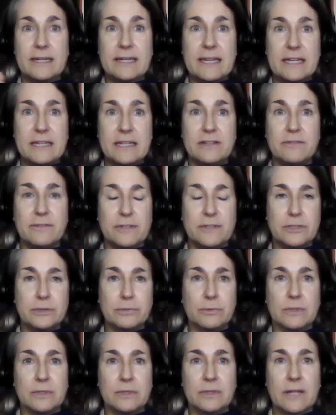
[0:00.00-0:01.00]

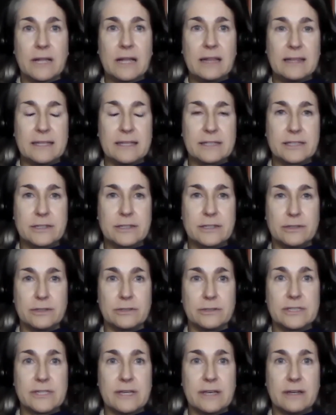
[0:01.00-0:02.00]
individual
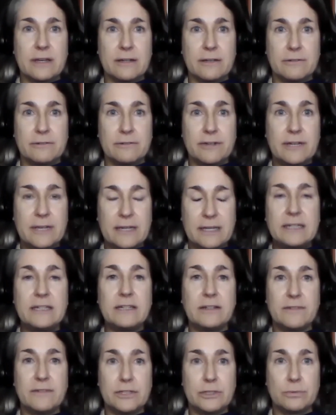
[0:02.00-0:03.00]
clusters of
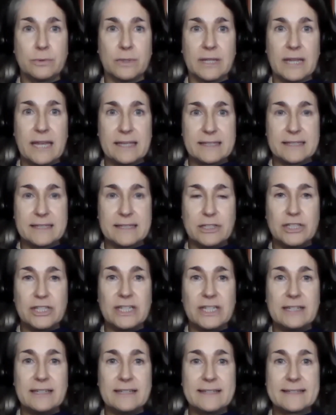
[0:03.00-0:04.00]
individual
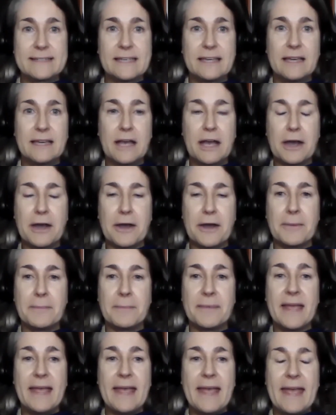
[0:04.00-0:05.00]
SDGs.
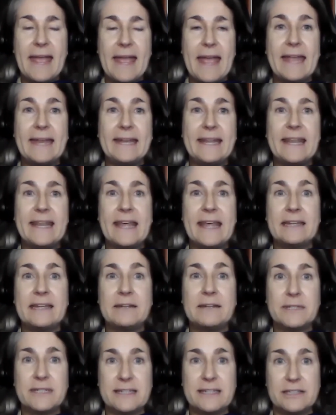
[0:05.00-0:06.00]
And
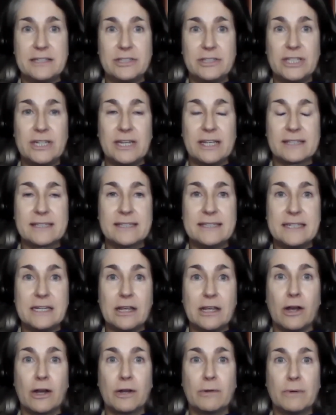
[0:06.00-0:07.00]
then the
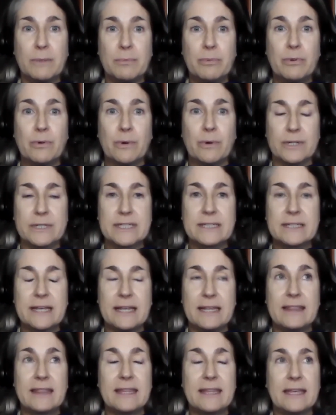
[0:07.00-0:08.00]
GSDR report,
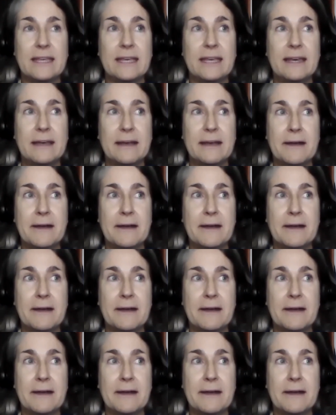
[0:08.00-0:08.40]
I think,